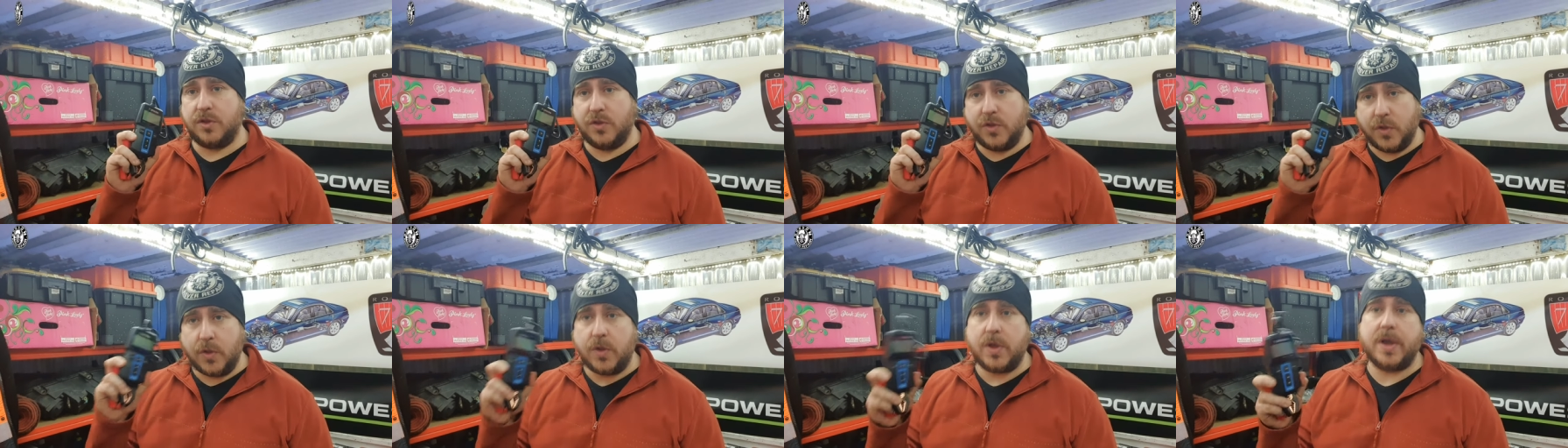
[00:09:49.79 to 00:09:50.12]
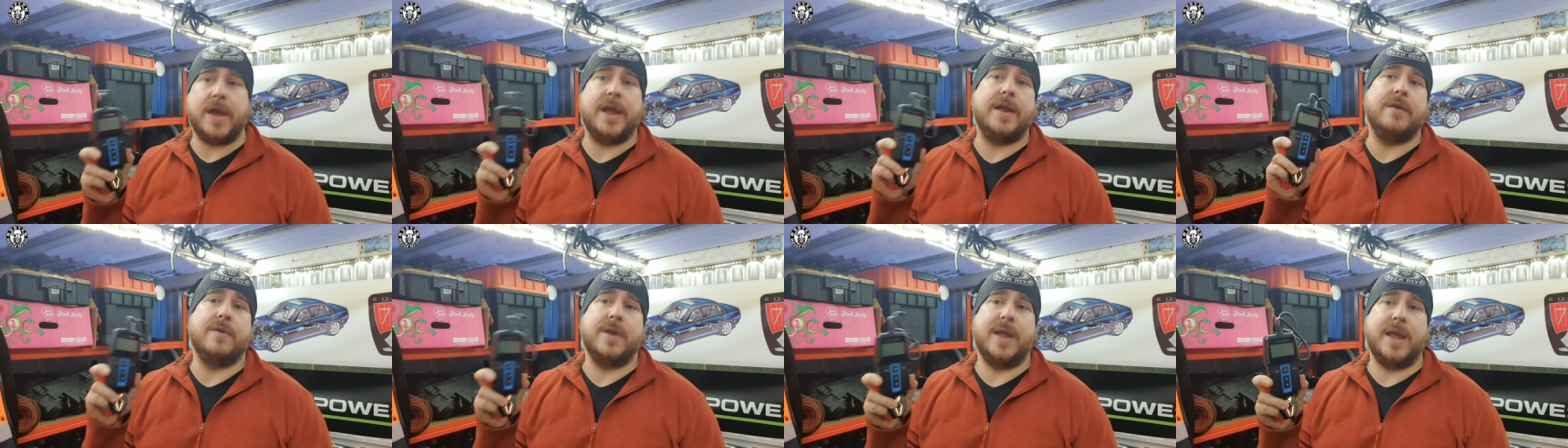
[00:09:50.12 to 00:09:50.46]
Do
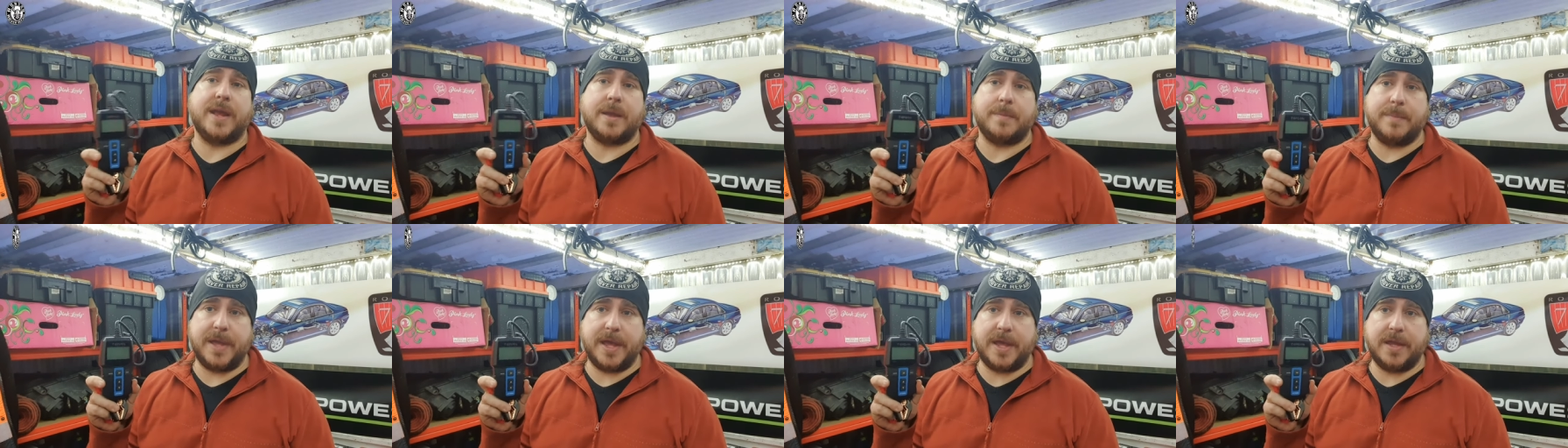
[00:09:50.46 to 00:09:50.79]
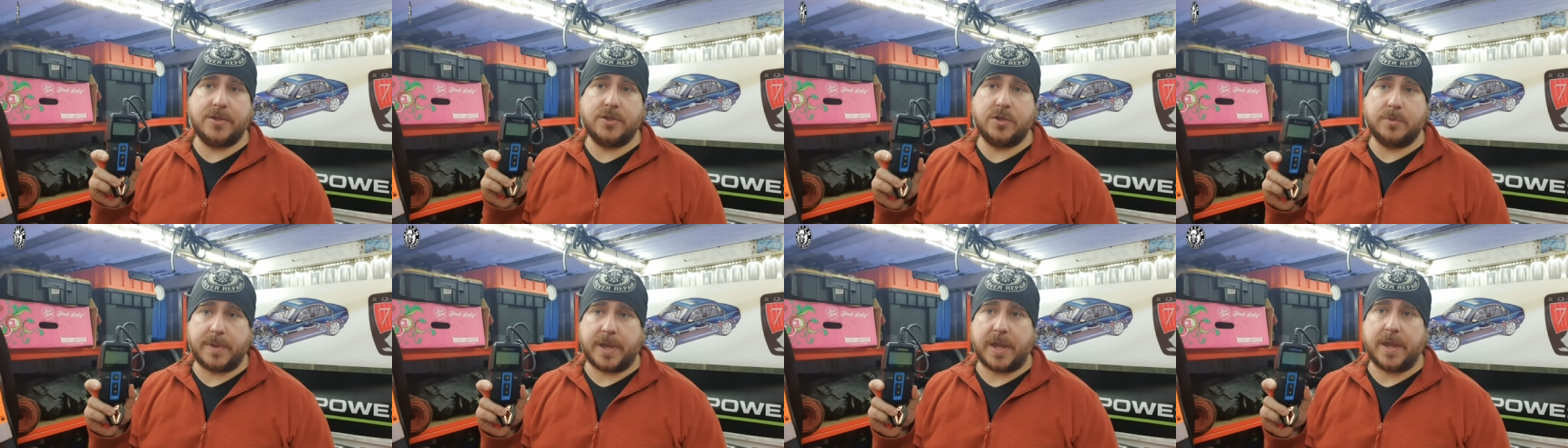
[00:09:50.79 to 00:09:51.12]
I
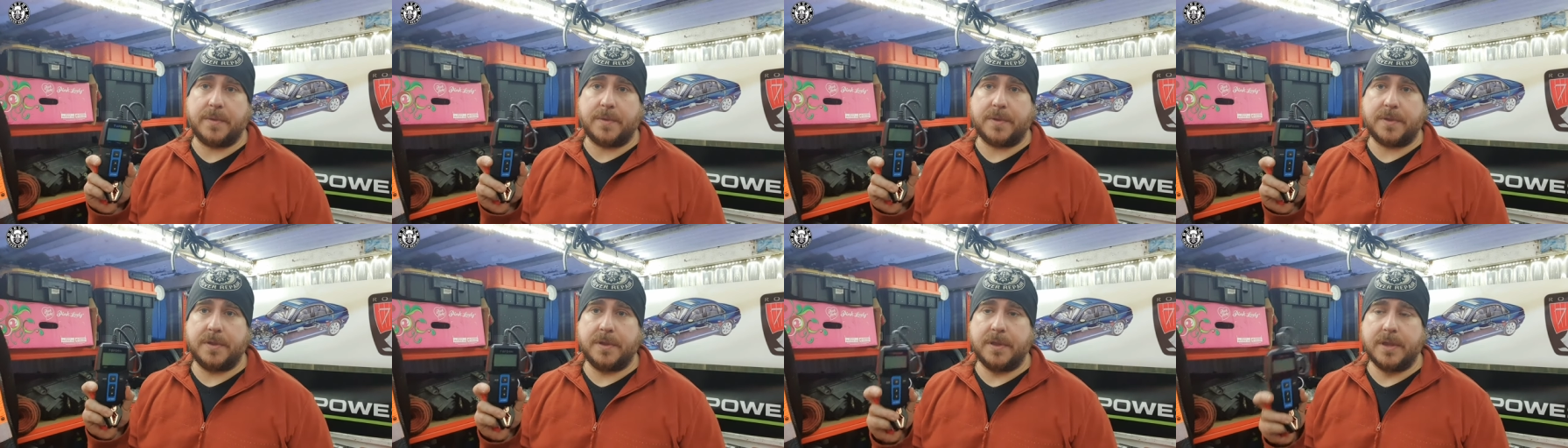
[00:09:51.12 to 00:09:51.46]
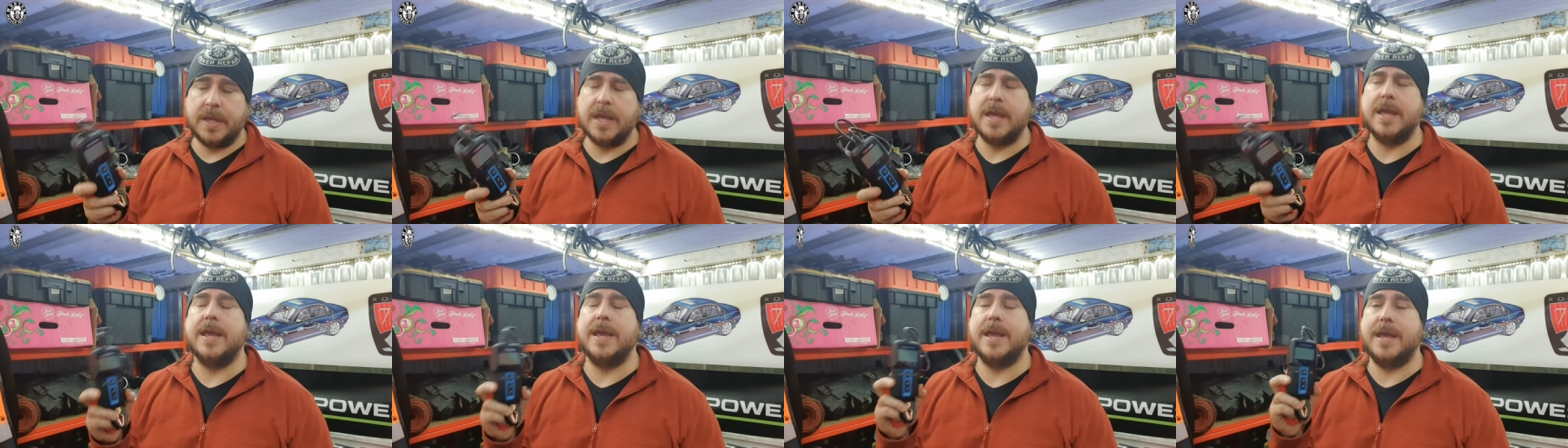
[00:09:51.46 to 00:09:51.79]
recommend you buy one?
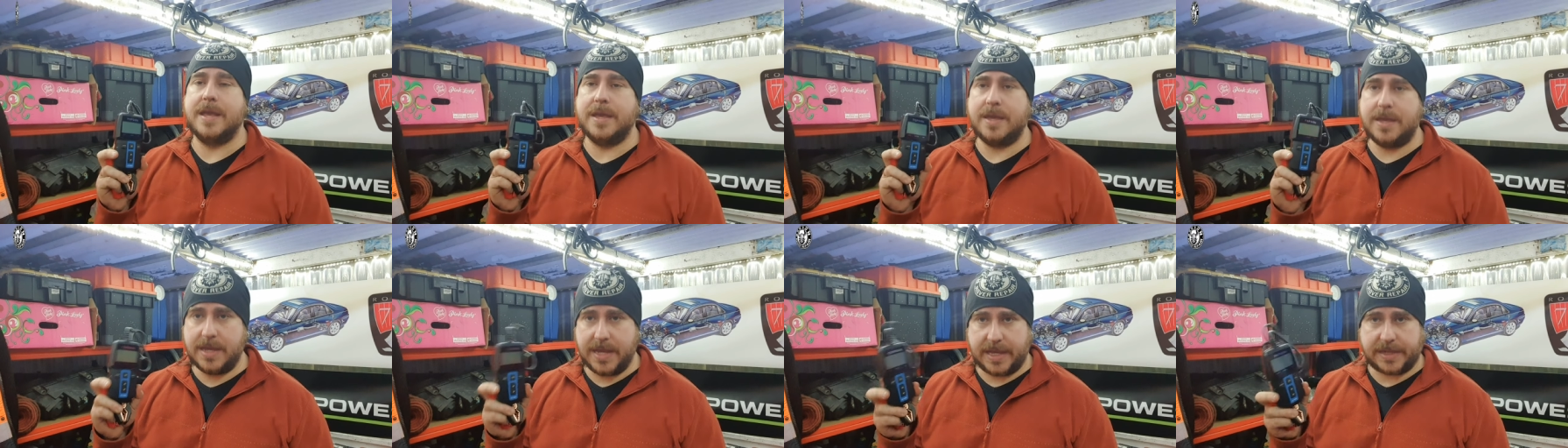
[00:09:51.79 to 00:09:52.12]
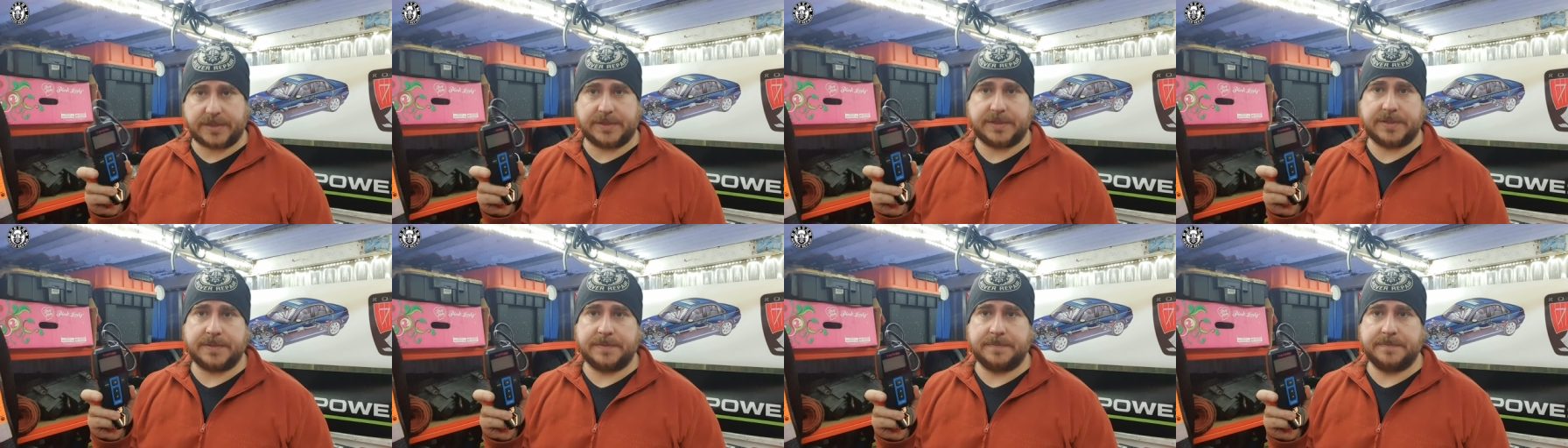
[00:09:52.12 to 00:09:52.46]

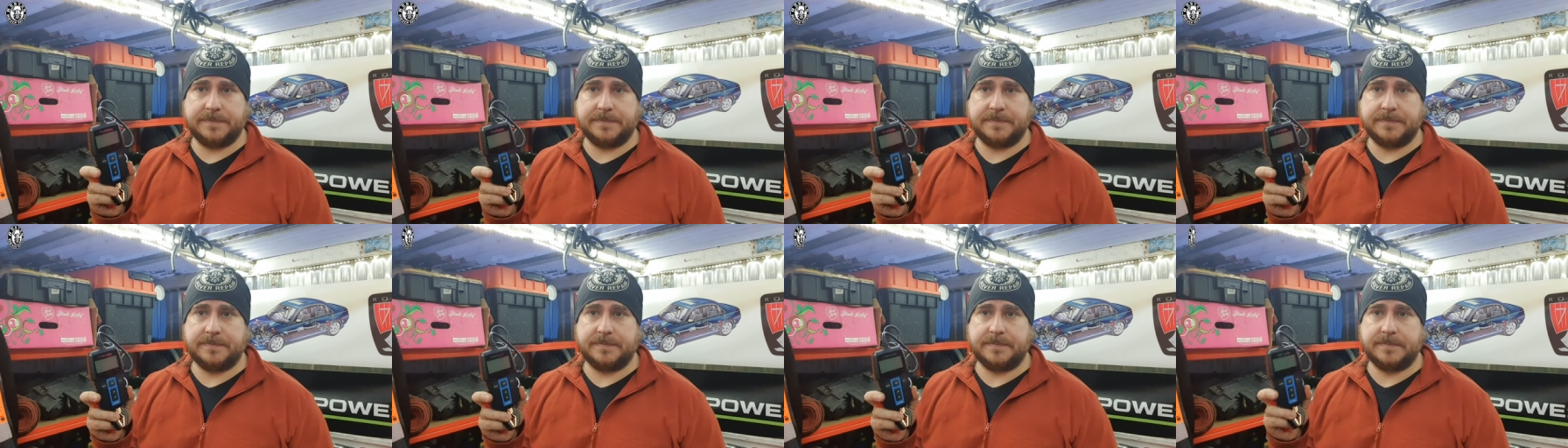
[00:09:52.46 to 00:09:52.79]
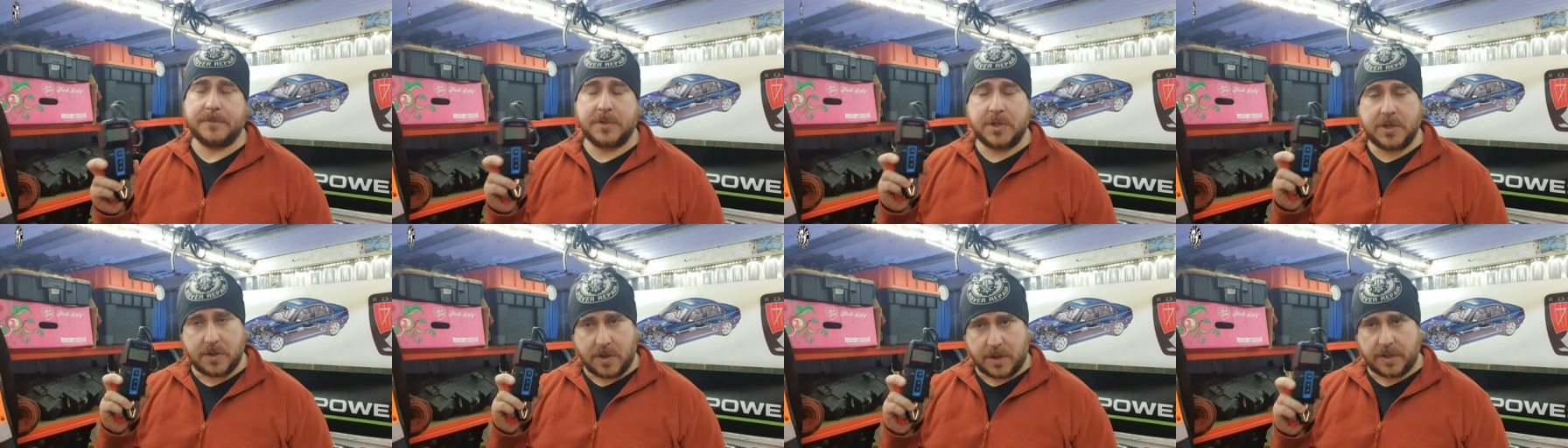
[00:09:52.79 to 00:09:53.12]
Yes.
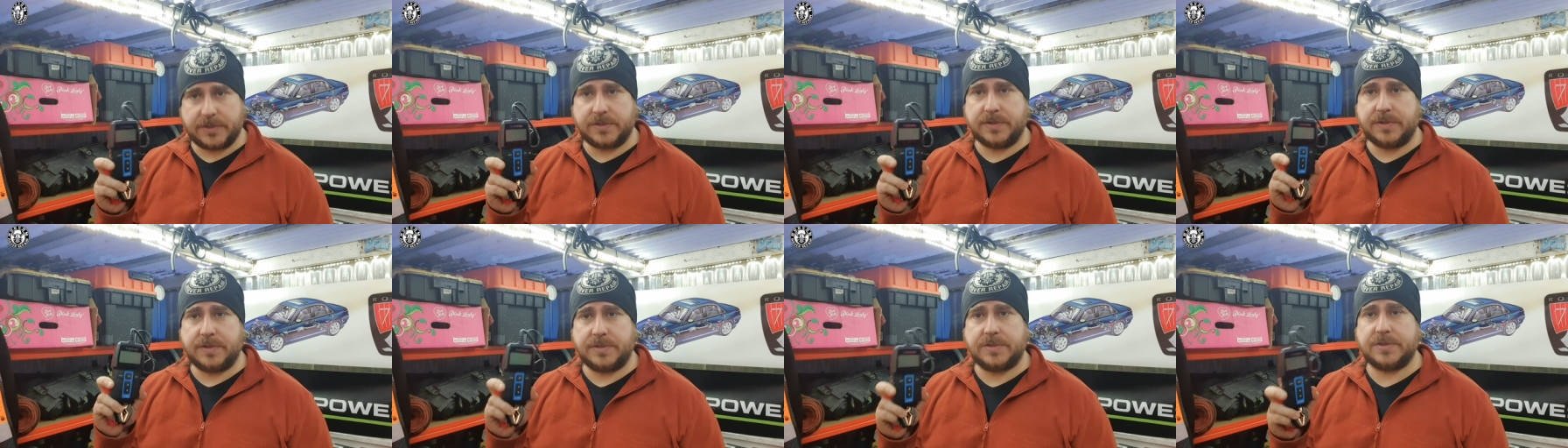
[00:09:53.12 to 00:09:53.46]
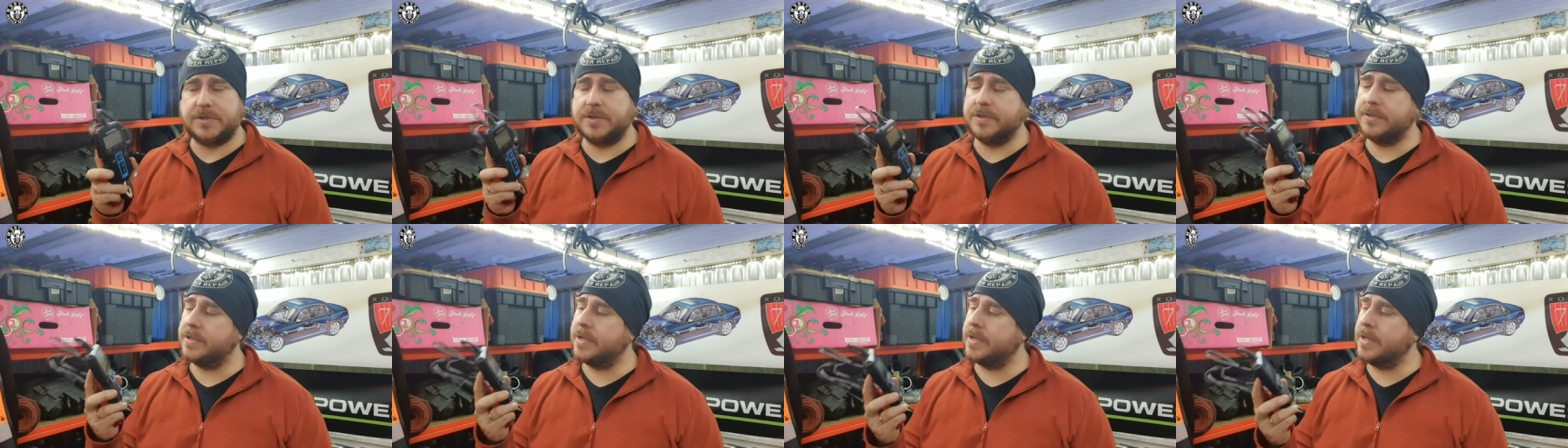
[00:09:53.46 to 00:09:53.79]
God's honest
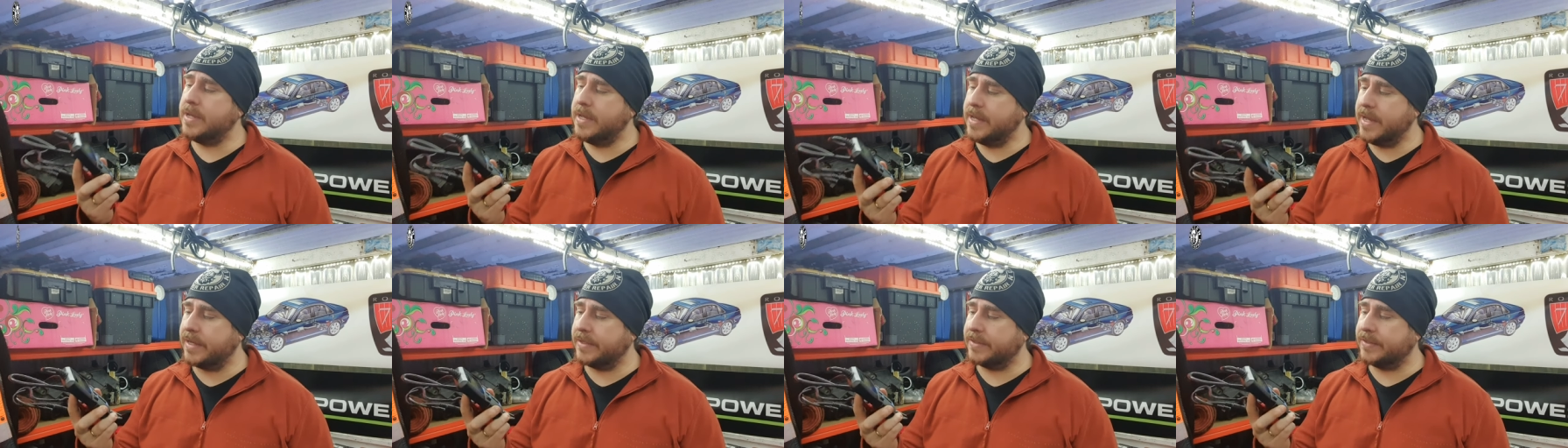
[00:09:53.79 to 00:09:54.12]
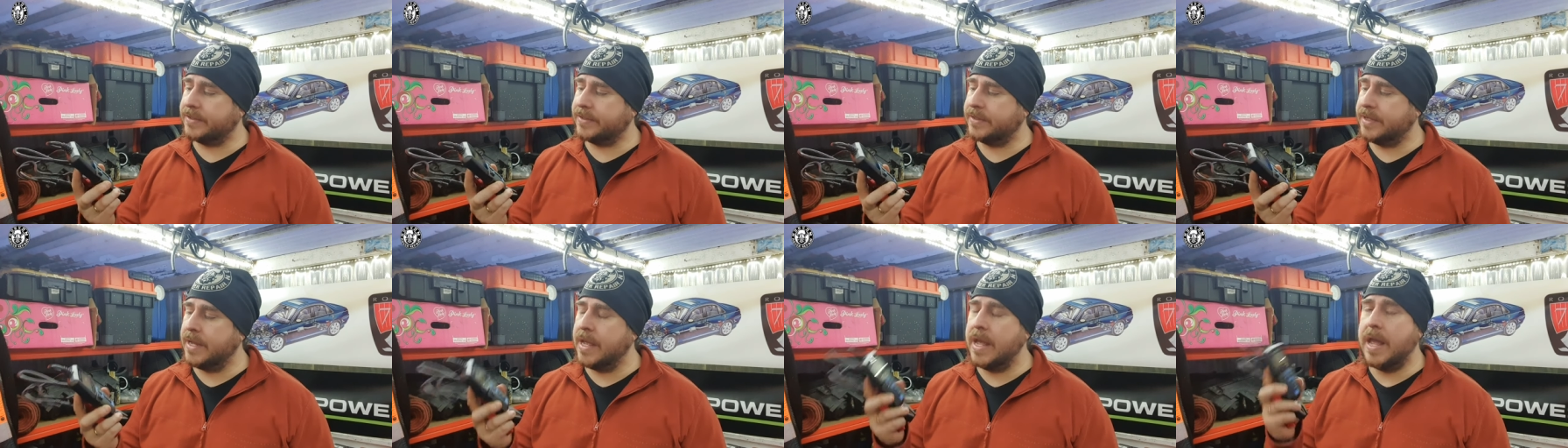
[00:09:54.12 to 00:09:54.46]
truth,
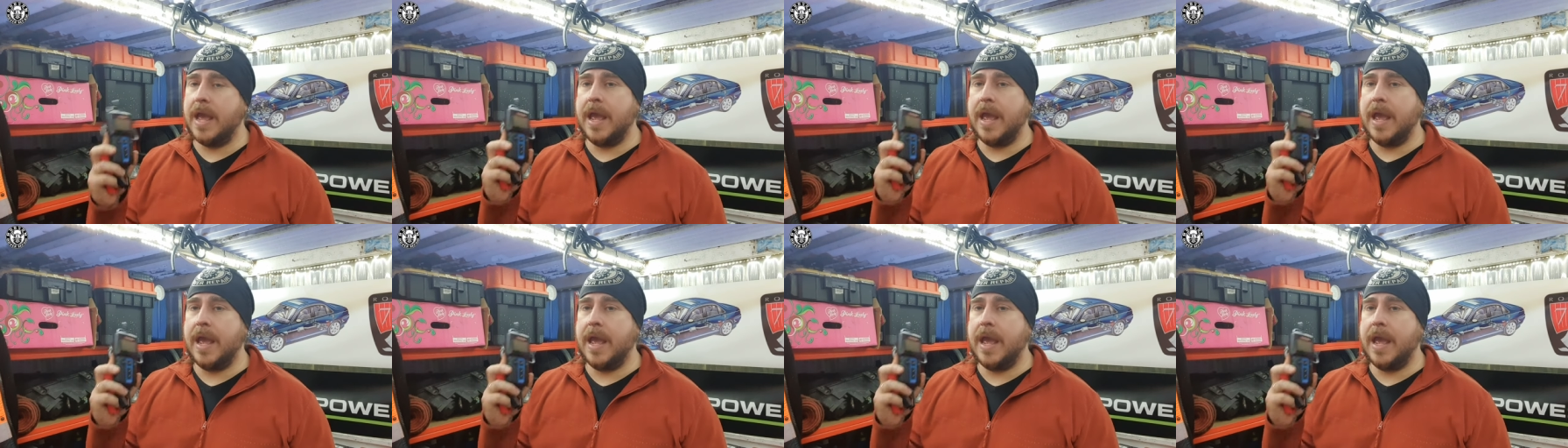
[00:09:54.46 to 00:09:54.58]
yes.